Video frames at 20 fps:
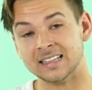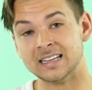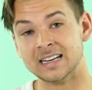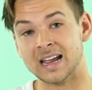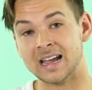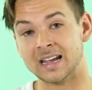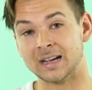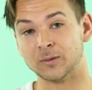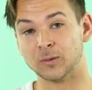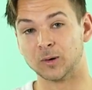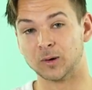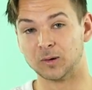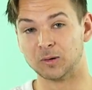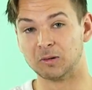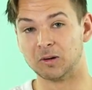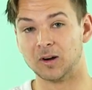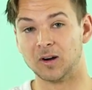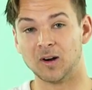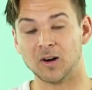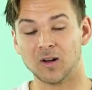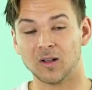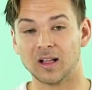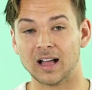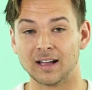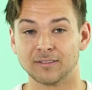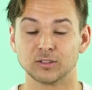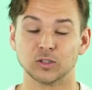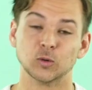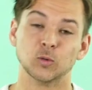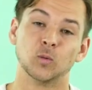the day, we're all
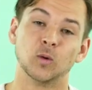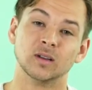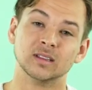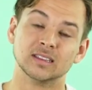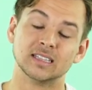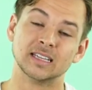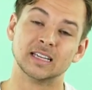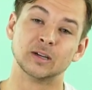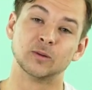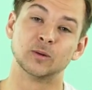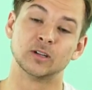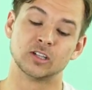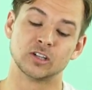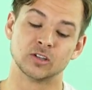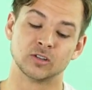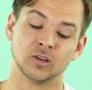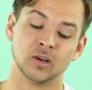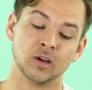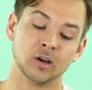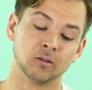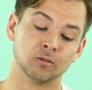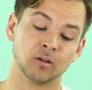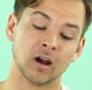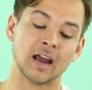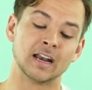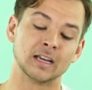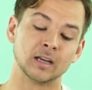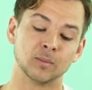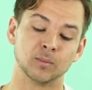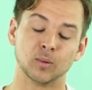after one thing, which is
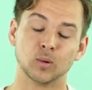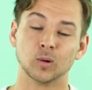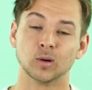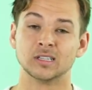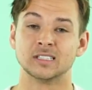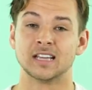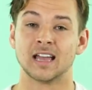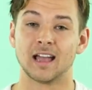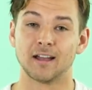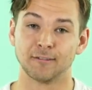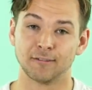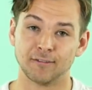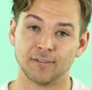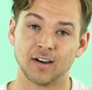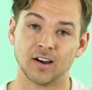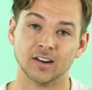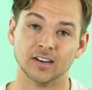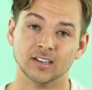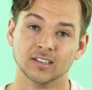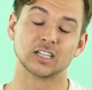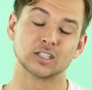riding a board to have fun.